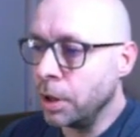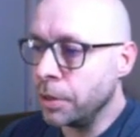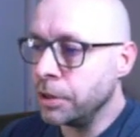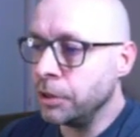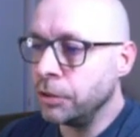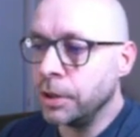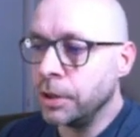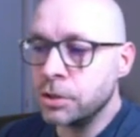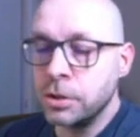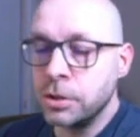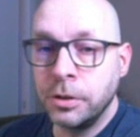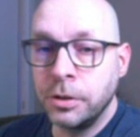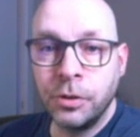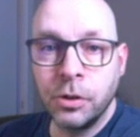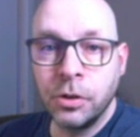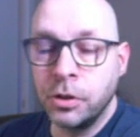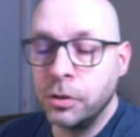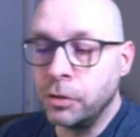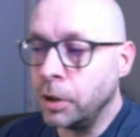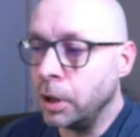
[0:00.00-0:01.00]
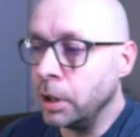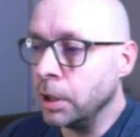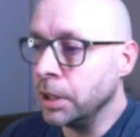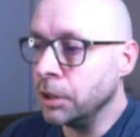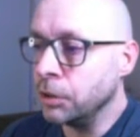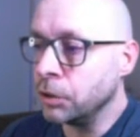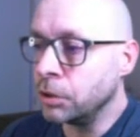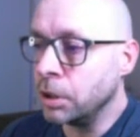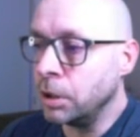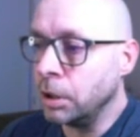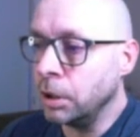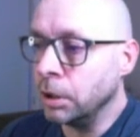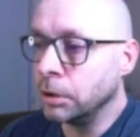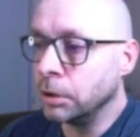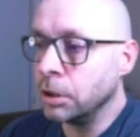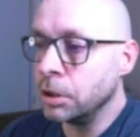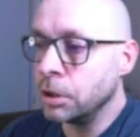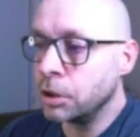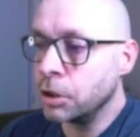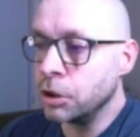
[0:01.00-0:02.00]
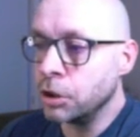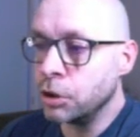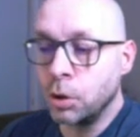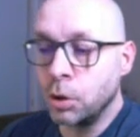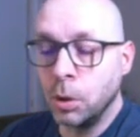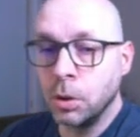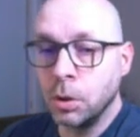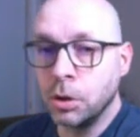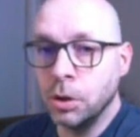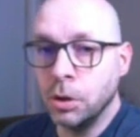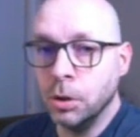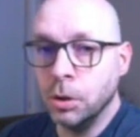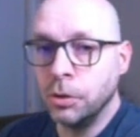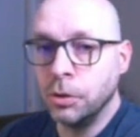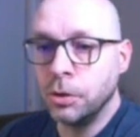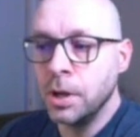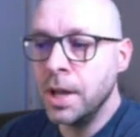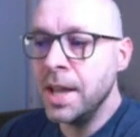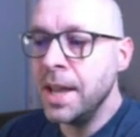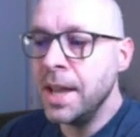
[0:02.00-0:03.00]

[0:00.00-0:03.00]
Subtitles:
this section first of all is called control codes,